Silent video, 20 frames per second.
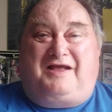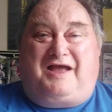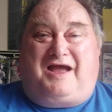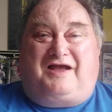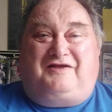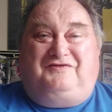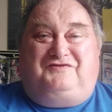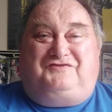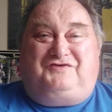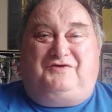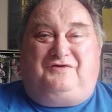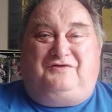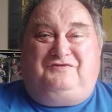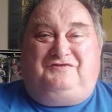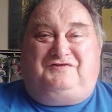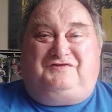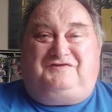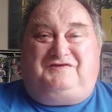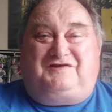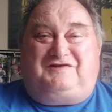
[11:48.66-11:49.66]
And
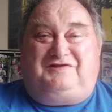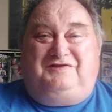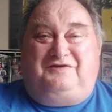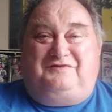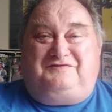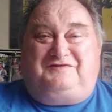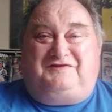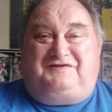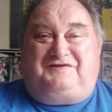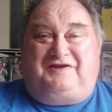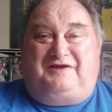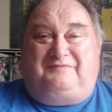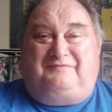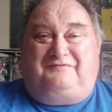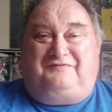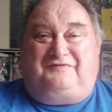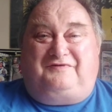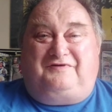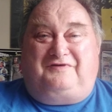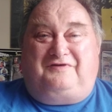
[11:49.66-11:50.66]
George just looked at him
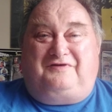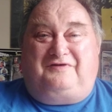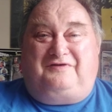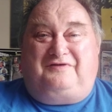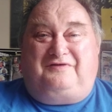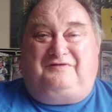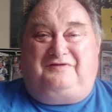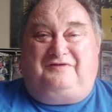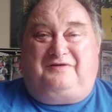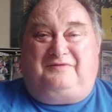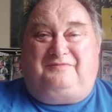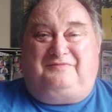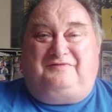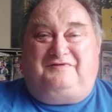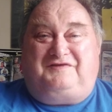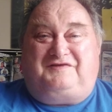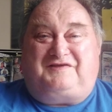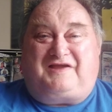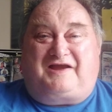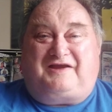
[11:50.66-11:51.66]
for a number
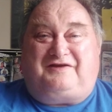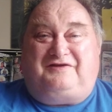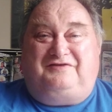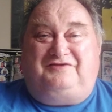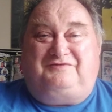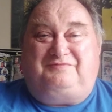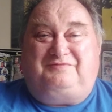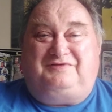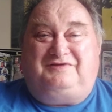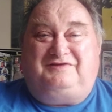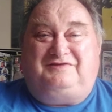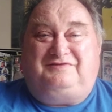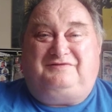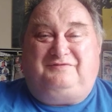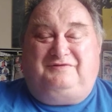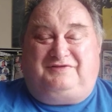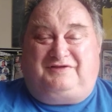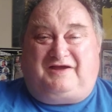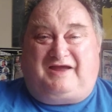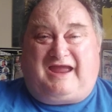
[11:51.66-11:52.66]
of seconds with
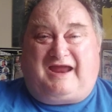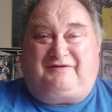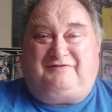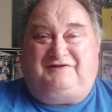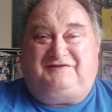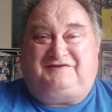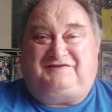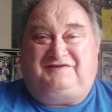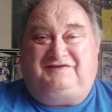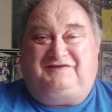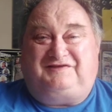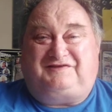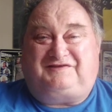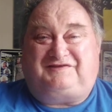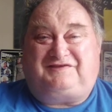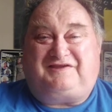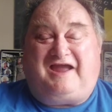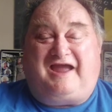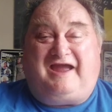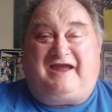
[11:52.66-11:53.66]
a Harrison
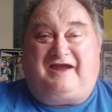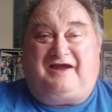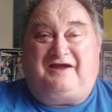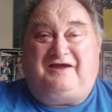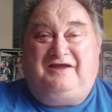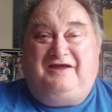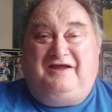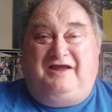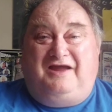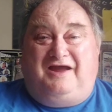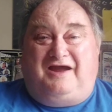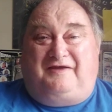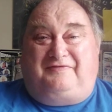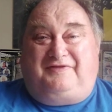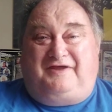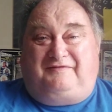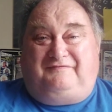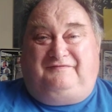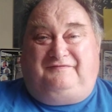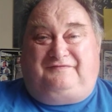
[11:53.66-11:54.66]
stare, and
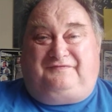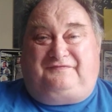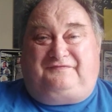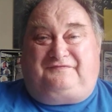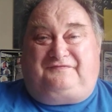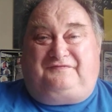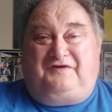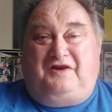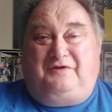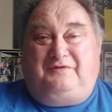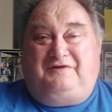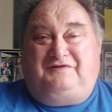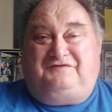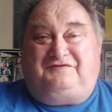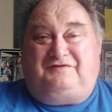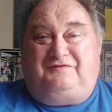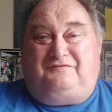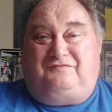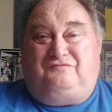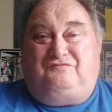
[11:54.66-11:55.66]
then flew
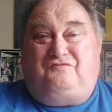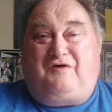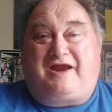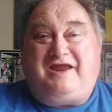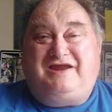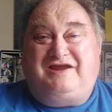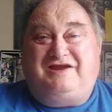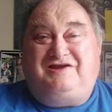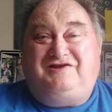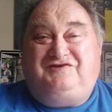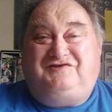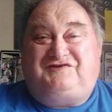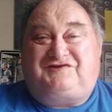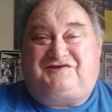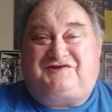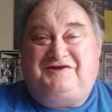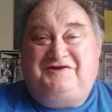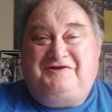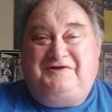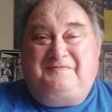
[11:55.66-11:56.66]
into a
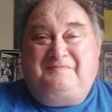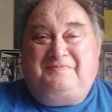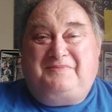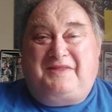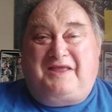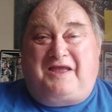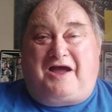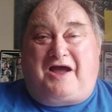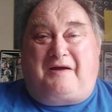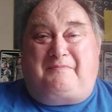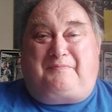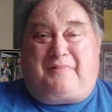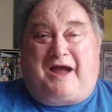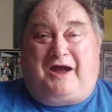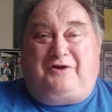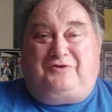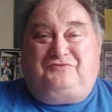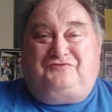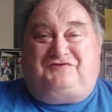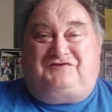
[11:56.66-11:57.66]
rage
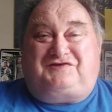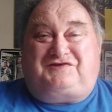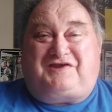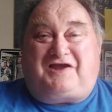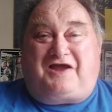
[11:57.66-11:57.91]
about